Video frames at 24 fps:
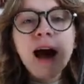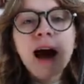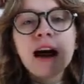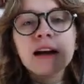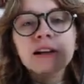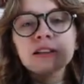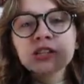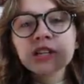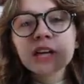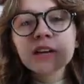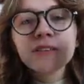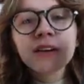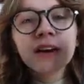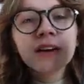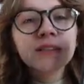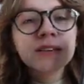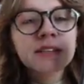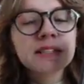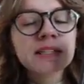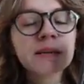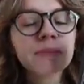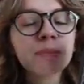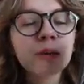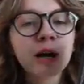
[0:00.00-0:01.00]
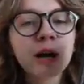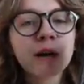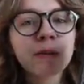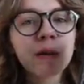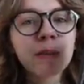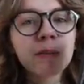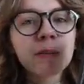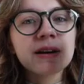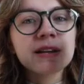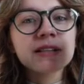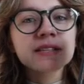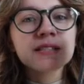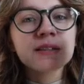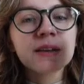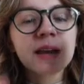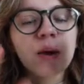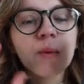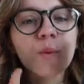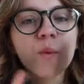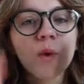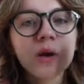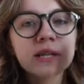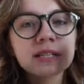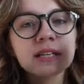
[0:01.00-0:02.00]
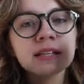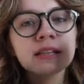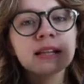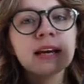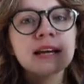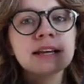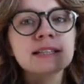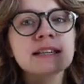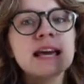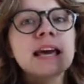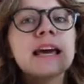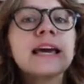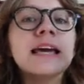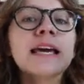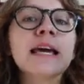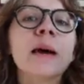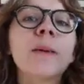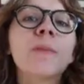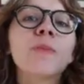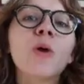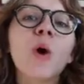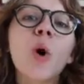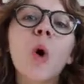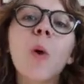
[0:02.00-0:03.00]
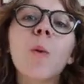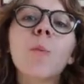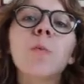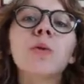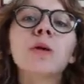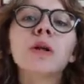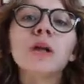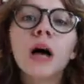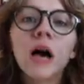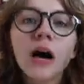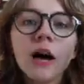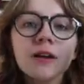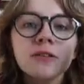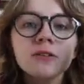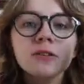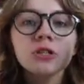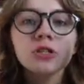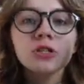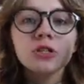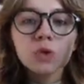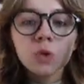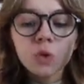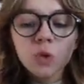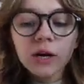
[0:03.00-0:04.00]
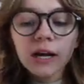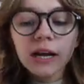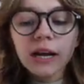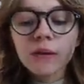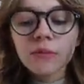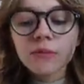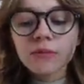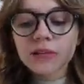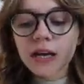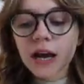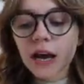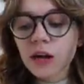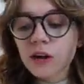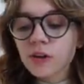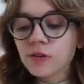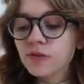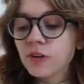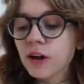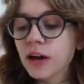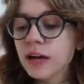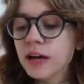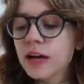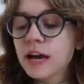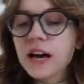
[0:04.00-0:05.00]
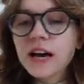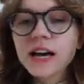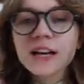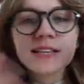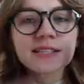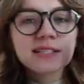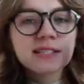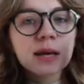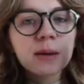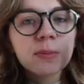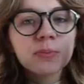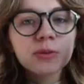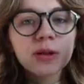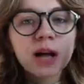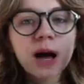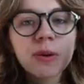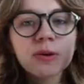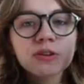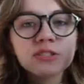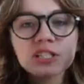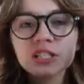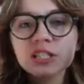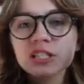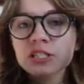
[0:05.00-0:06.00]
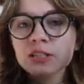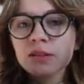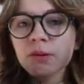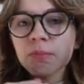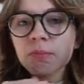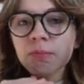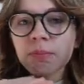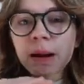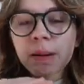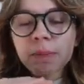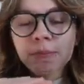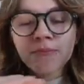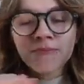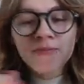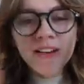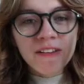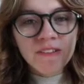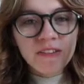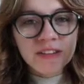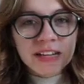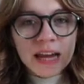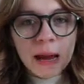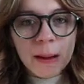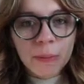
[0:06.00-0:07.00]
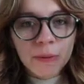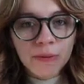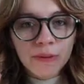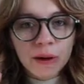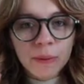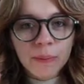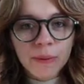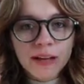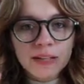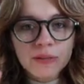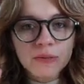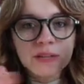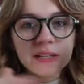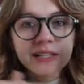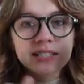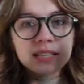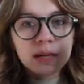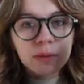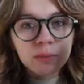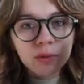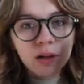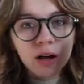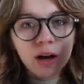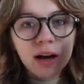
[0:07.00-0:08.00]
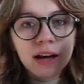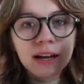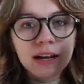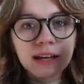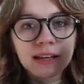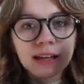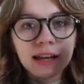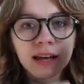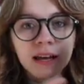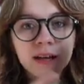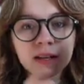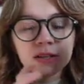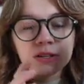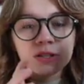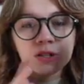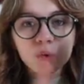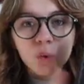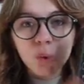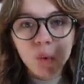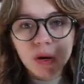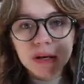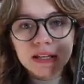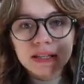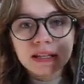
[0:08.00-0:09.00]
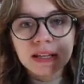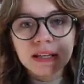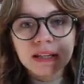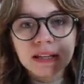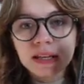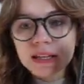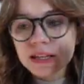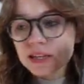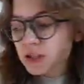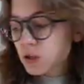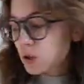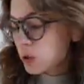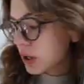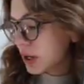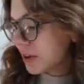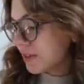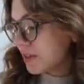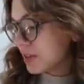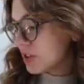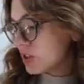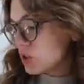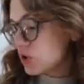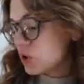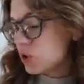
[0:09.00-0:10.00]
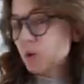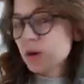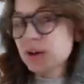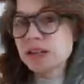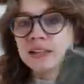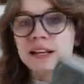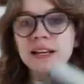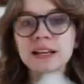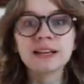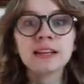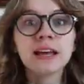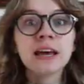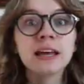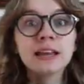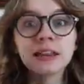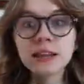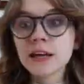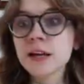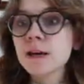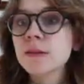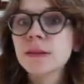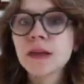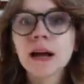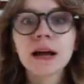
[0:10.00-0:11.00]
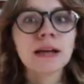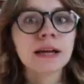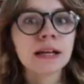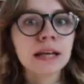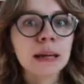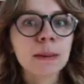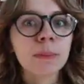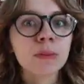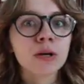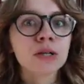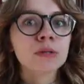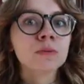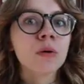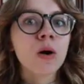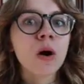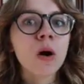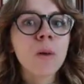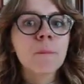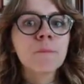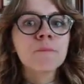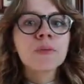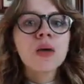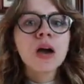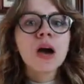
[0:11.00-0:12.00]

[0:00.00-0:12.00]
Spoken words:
I just loved how the subplot of romance like wasn't like taking up the whole plot of the story. It was kind of like subplot, which is my favorite type of romance when it's subplot in like stories like this, or even stories like the Lightkeeper's Ball,